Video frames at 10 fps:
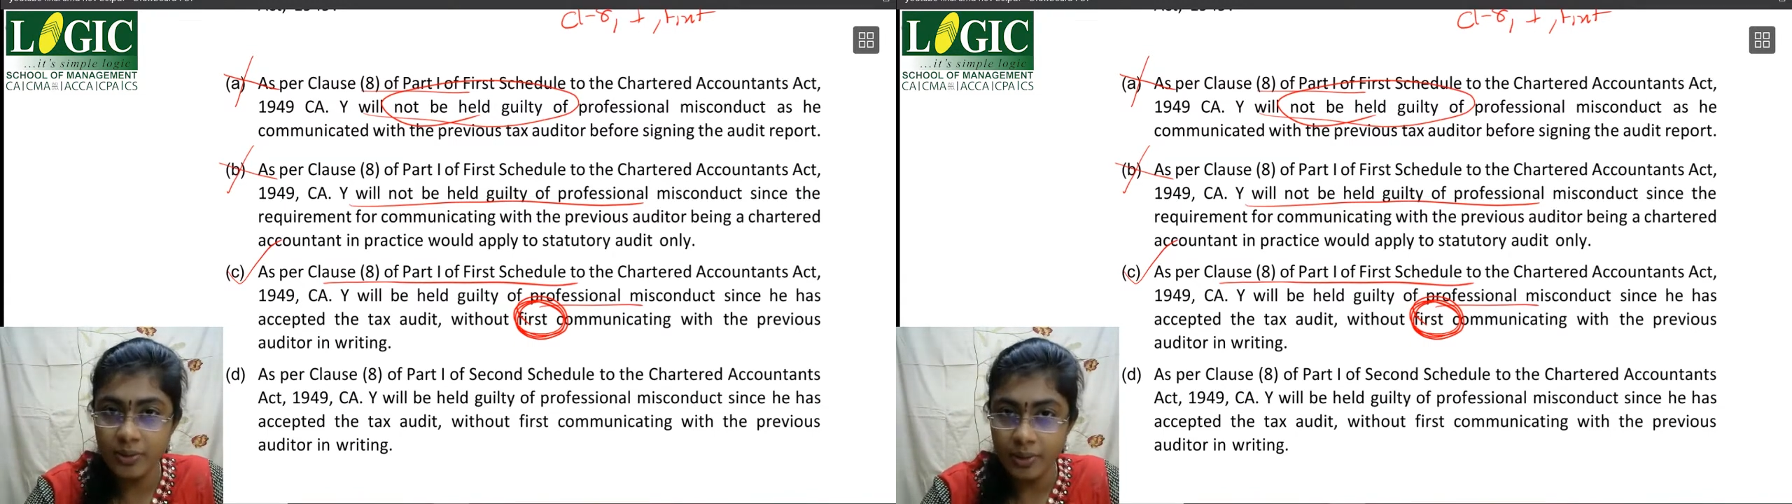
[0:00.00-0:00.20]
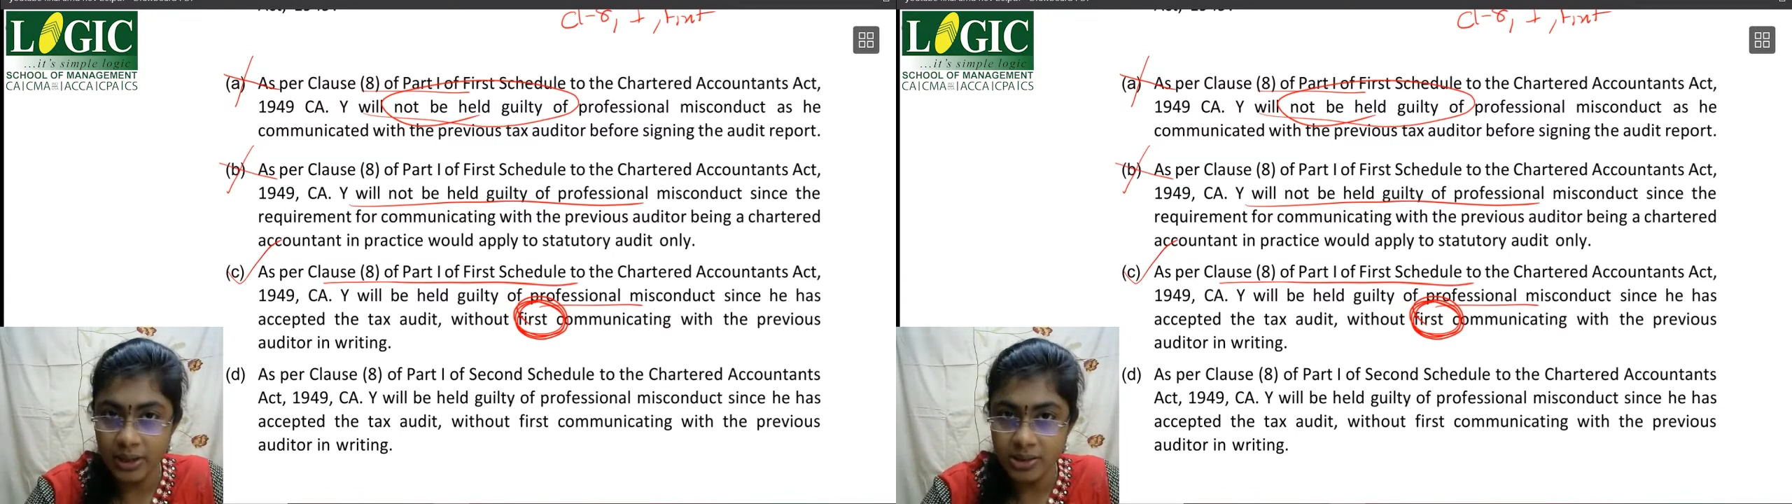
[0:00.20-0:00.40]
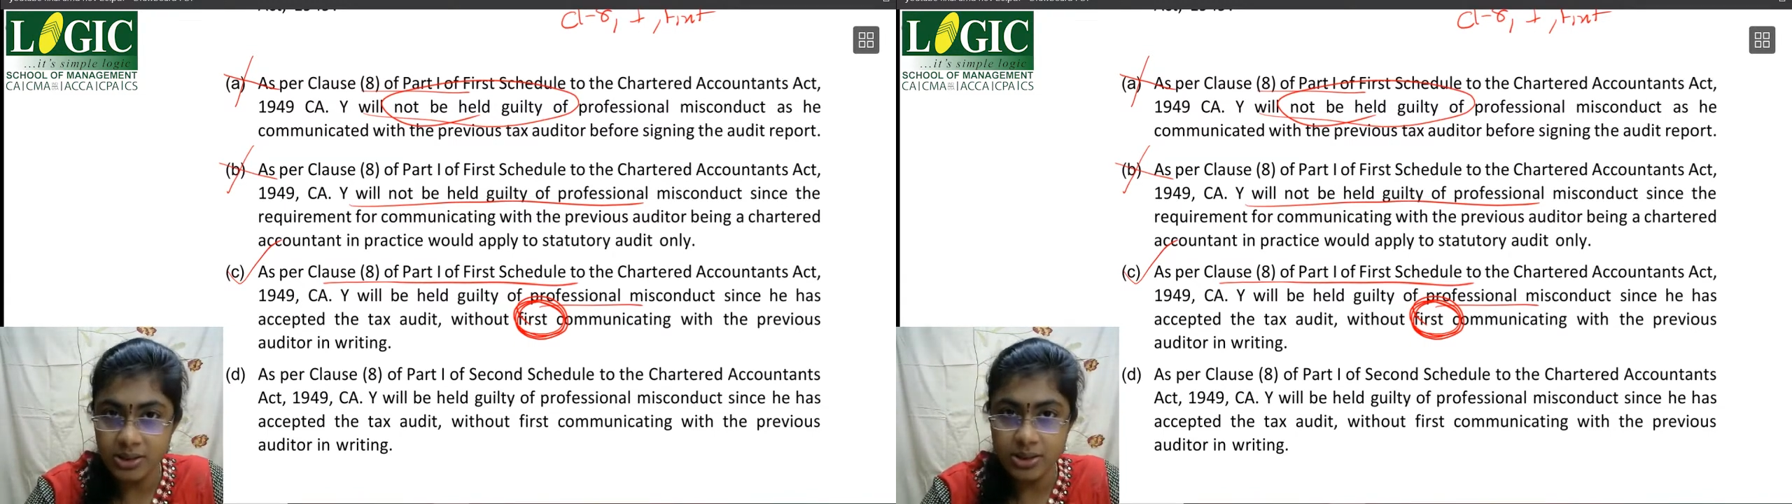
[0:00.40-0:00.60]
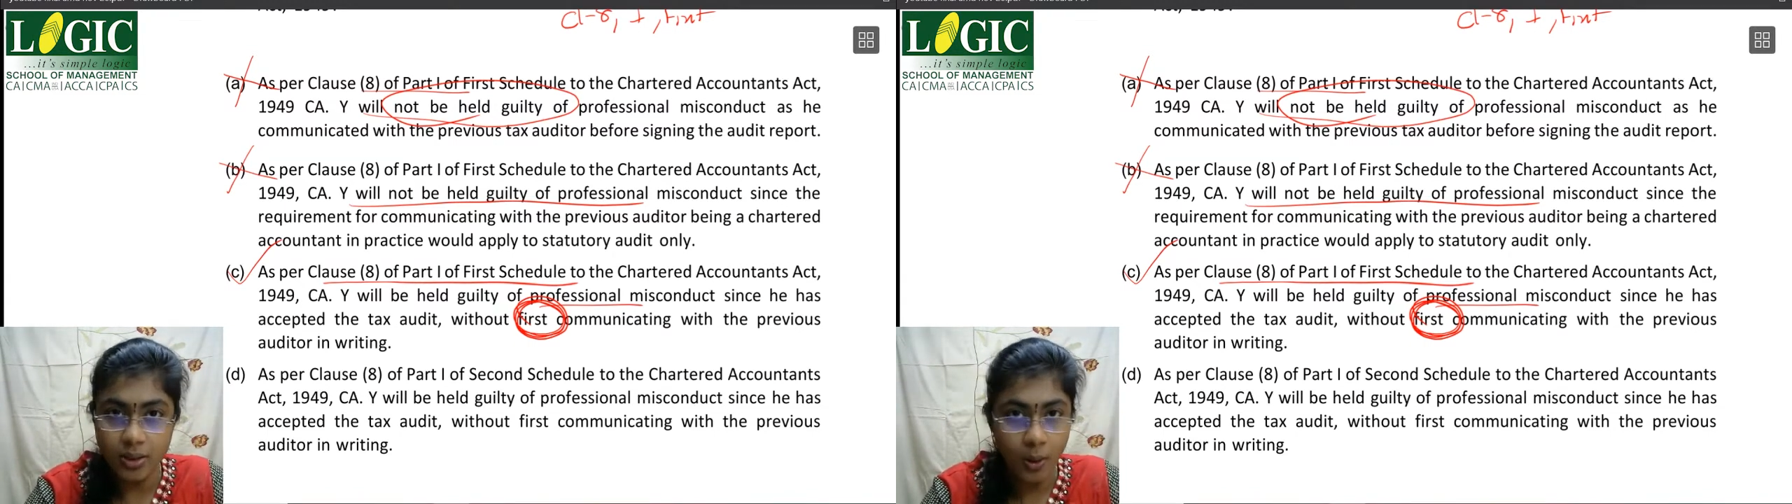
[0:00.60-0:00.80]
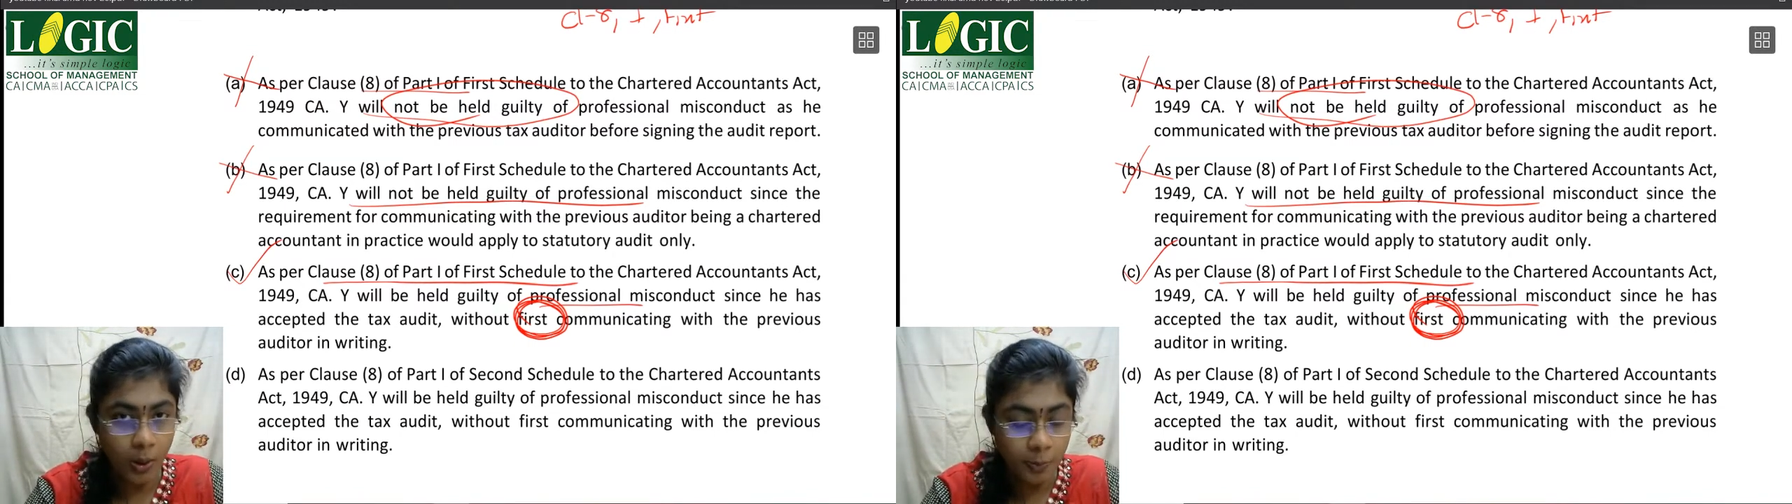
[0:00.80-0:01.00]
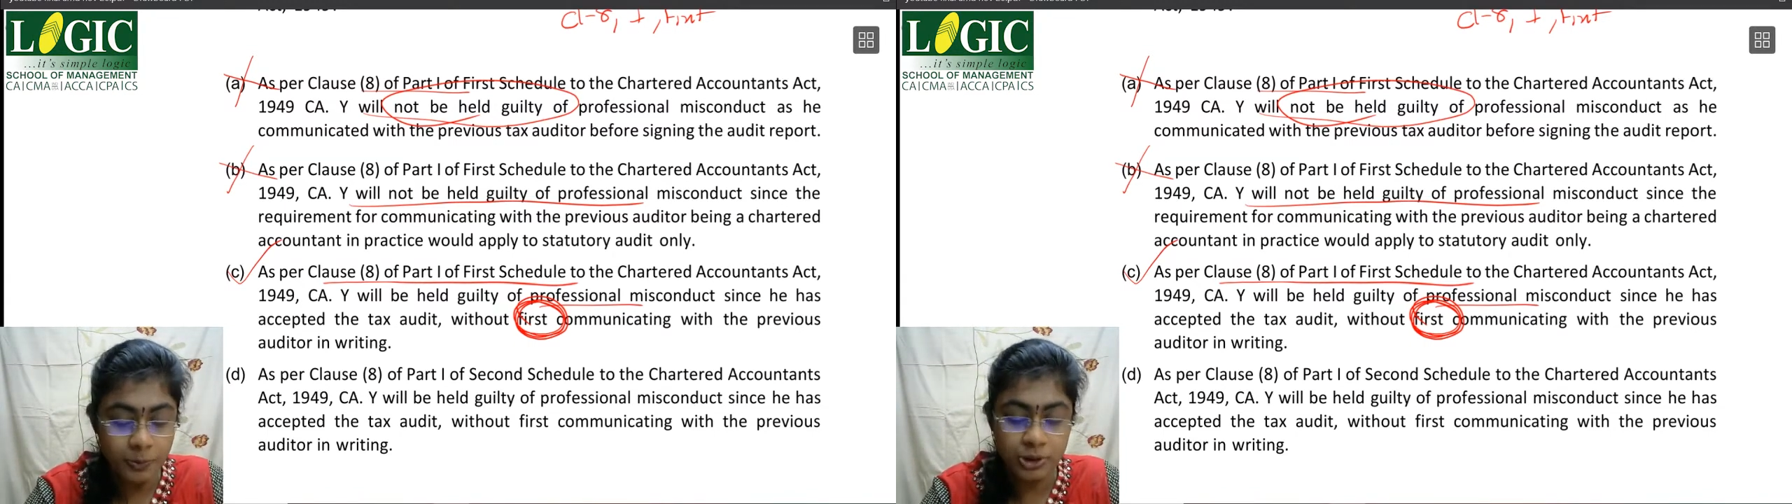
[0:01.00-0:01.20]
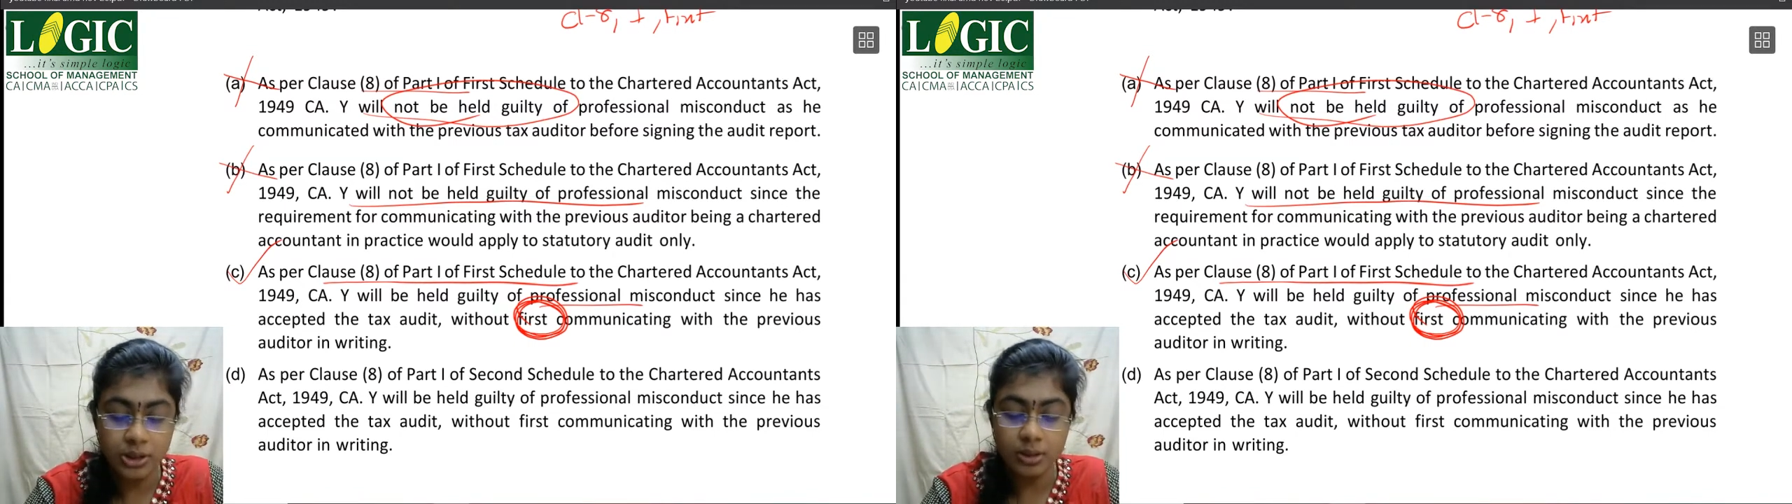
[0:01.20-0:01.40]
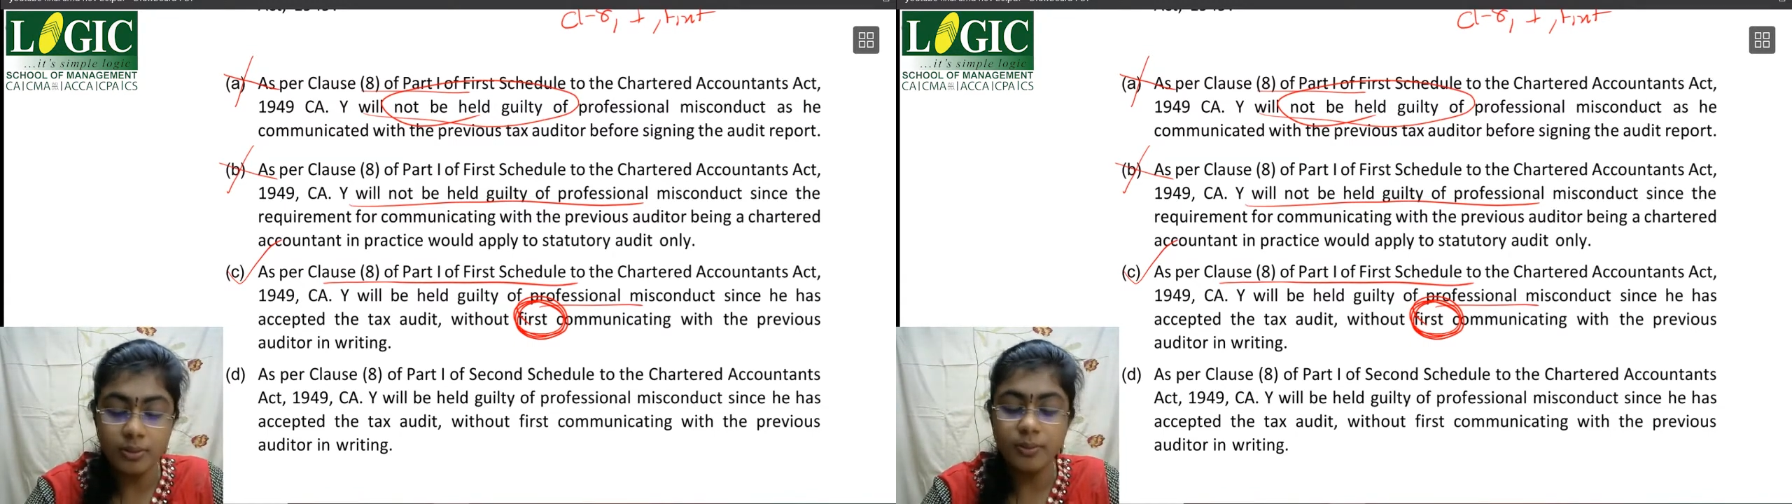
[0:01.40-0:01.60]
right
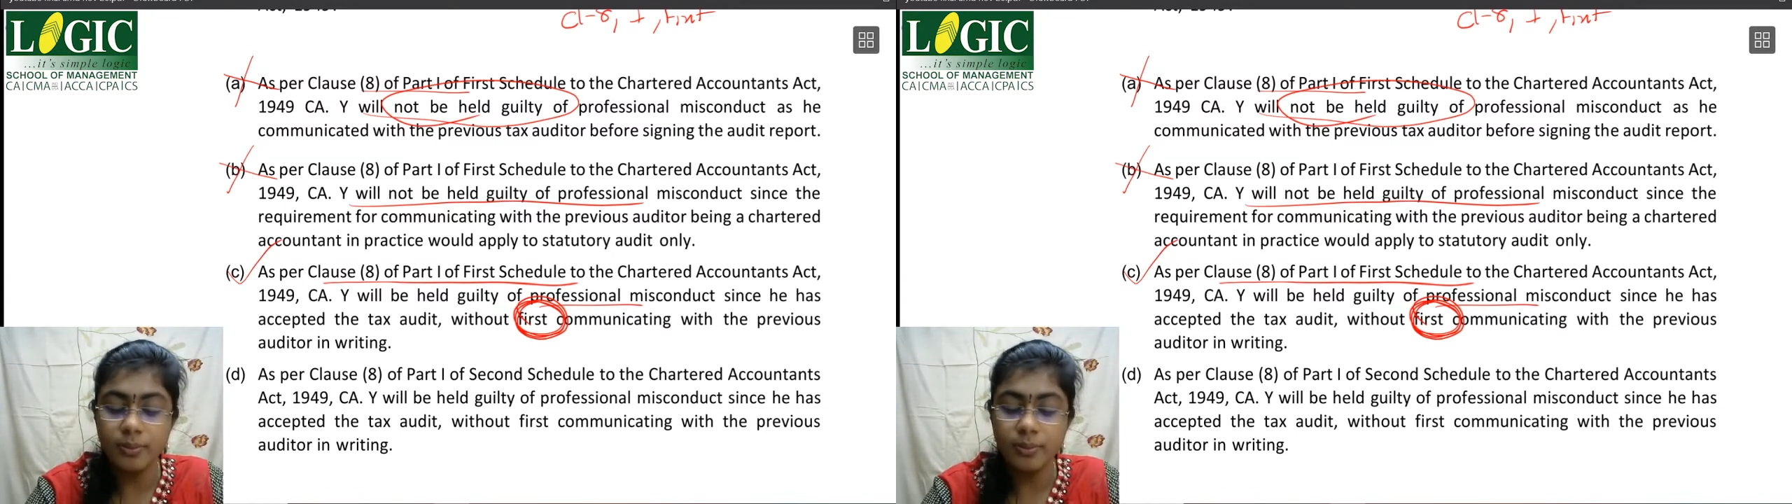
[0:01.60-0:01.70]
option,